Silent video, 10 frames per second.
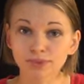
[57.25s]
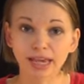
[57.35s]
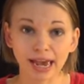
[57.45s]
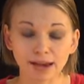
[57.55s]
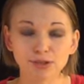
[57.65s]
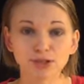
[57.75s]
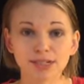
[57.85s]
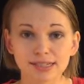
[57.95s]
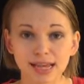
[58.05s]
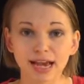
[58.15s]
capture
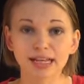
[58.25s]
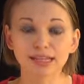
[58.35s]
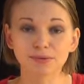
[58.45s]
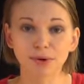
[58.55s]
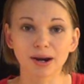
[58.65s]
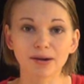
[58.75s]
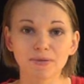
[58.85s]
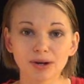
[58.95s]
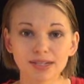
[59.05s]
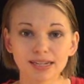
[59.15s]
exactly what I
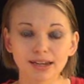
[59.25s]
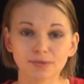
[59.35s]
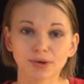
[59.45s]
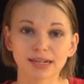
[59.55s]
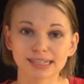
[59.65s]
wanted,